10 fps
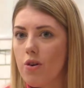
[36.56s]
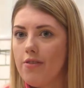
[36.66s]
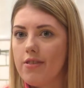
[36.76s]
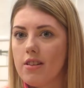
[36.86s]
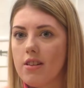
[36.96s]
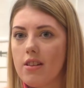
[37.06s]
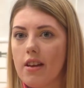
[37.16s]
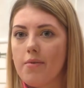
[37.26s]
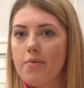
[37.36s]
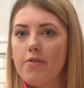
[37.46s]
confident.
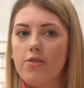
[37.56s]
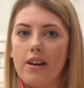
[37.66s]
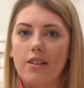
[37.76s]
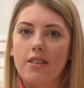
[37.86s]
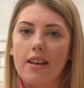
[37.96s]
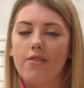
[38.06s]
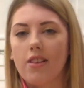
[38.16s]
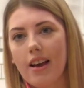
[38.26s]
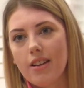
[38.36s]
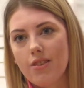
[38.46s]
Like before, I just kind of
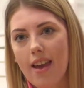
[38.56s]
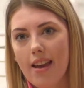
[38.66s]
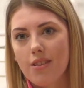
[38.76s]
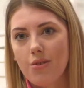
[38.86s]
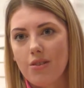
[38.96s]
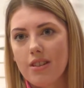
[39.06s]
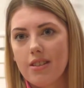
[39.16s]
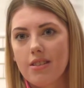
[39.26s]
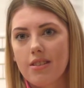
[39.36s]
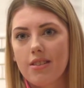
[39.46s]
relied on the head
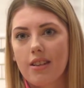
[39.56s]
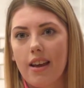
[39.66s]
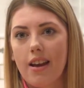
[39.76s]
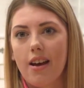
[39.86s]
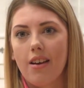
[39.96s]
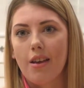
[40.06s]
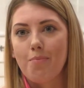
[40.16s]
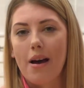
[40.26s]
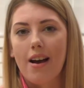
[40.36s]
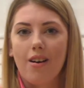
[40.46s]
coaches to kind of
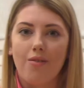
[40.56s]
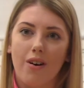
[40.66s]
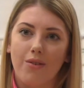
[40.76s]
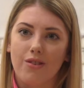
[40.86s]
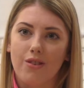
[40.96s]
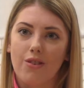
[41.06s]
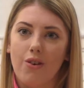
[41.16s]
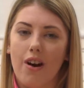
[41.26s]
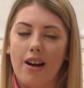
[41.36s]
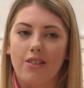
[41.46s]
like back up what I was doing,
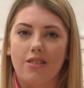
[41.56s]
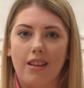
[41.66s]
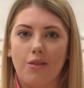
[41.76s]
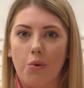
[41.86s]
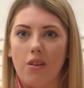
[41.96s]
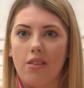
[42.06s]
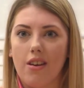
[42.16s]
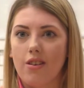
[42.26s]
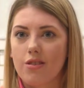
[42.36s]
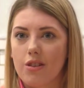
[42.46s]
or I just did what
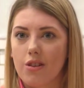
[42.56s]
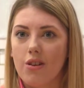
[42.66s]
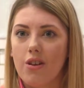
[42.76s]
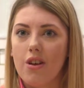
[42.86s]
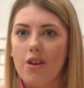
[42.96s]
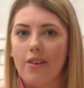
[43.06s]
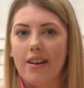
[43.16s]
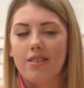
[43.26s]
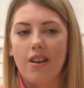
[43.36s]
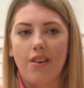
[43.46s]
they used to do.
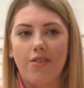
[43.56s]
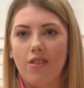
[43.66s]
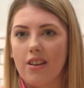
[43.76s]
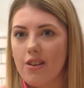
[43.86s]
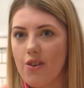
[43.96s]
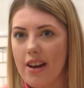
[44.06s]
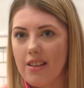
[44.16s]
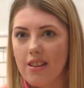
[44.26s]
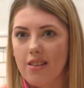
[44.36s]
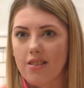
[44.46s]
Whereas now I've got like new
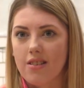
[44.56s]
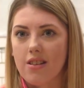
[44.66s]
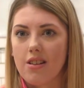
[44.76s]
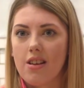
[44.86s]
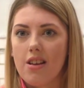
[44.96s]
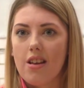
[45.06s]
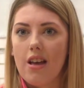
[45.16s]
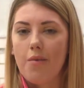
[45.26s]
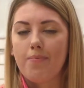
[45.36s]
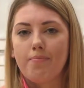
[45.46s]
ideas, and
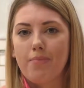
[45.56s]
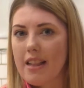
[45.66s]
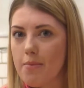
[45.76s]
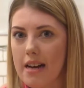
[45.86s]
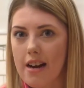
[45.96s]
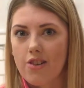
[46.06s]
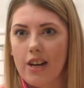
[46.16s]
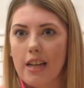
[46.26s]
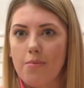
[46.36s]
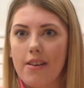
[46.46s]
I bring them in and I
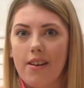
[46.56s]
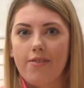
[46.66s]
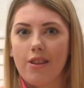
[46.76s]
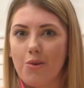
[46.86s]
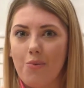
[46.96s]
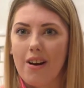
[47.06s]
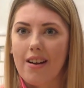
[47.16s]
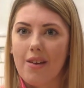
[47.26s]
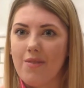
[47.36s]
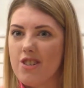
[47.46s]
try them, and if they don't
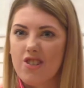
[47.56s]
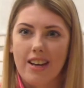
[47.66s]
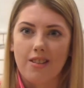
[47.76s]
work, then we just try